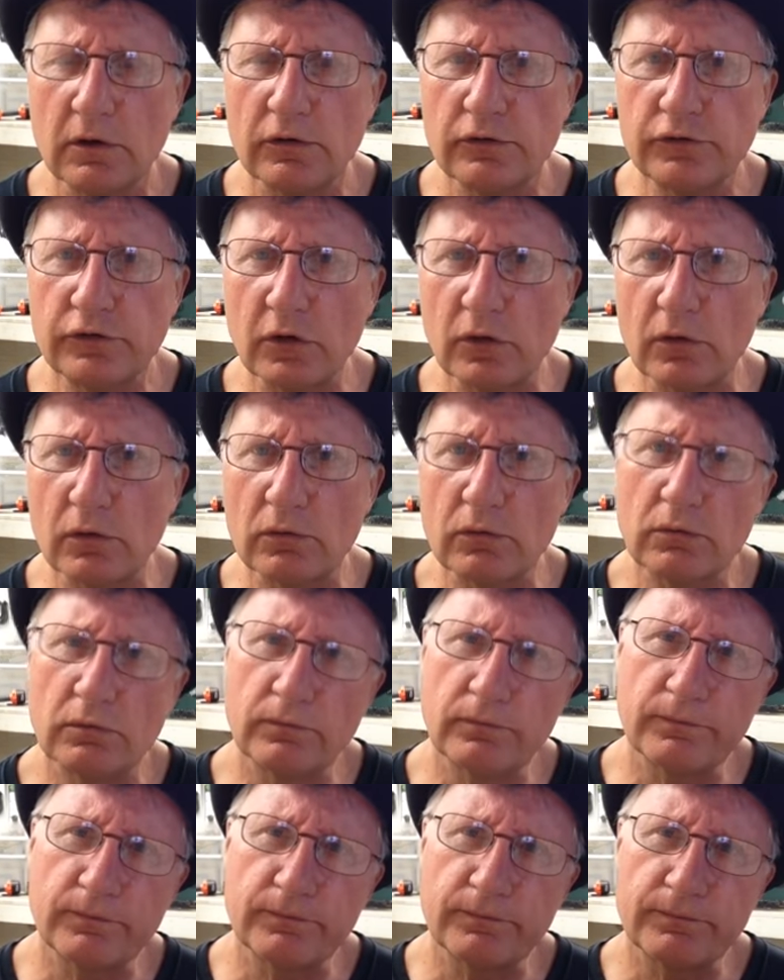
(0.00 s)
So
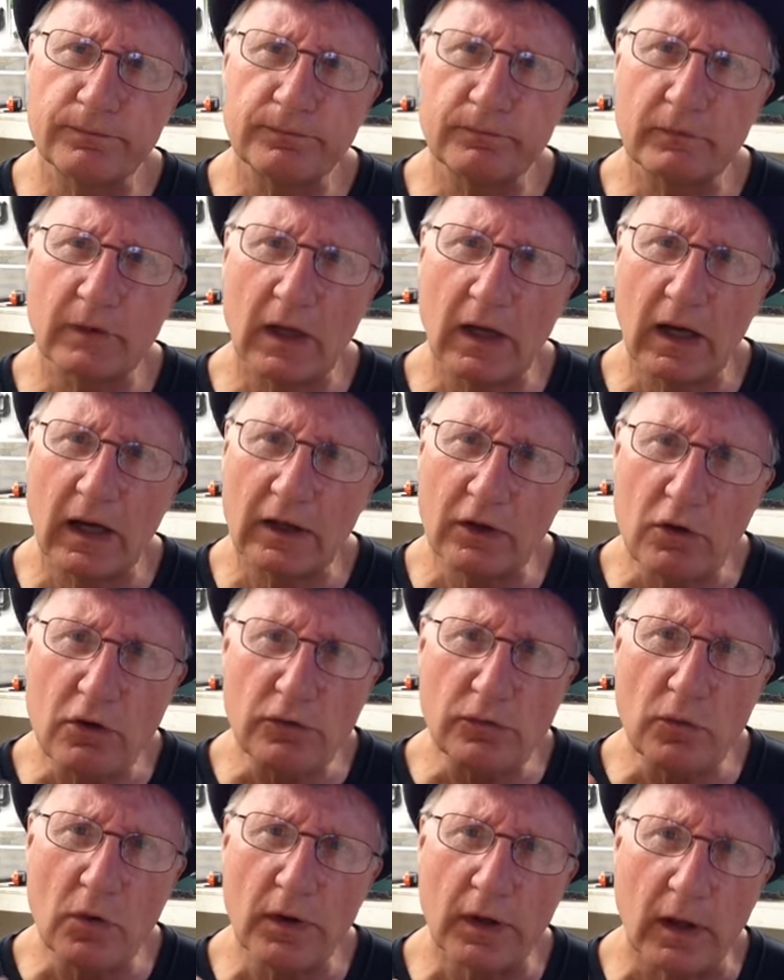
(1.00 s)
I
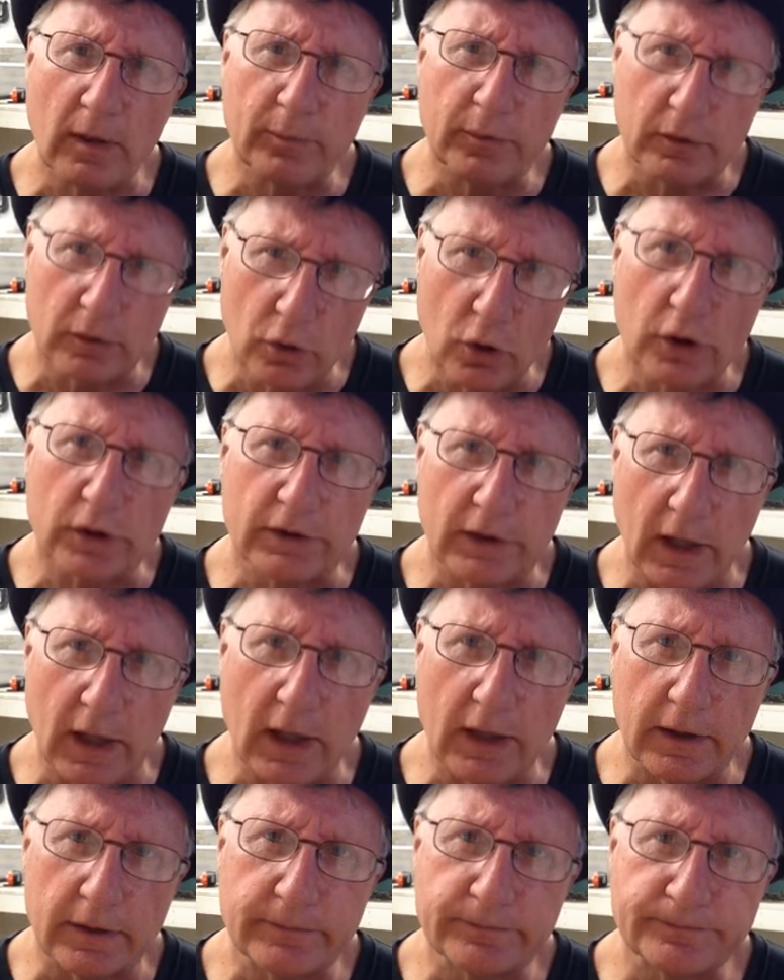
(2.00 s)
cooked one up and looked at
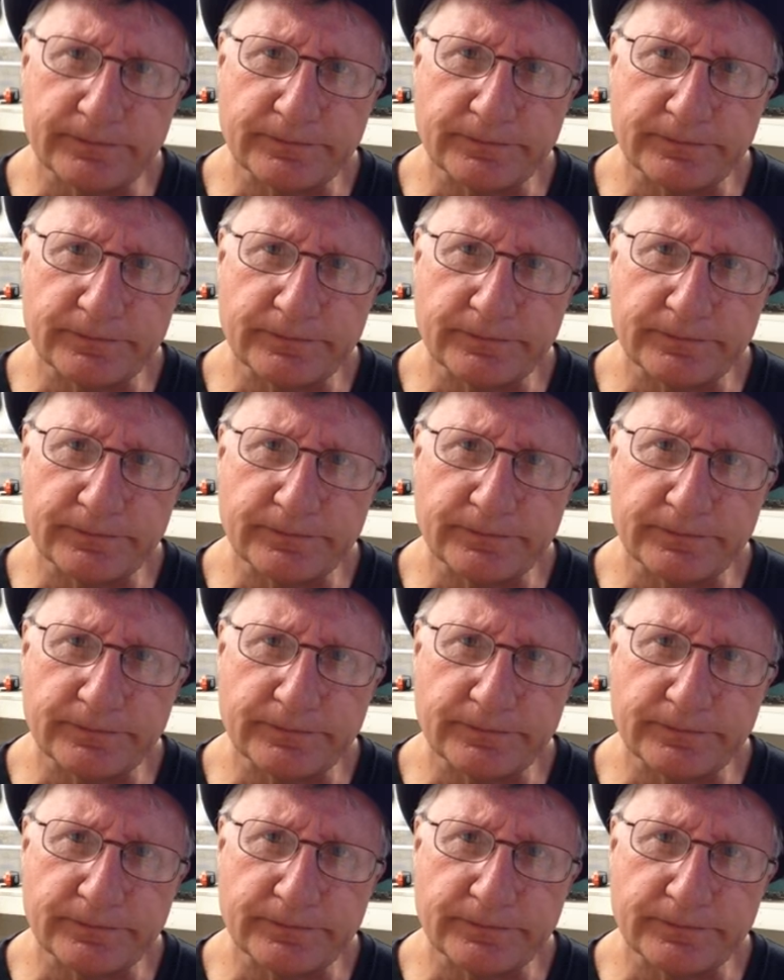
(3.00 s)
it.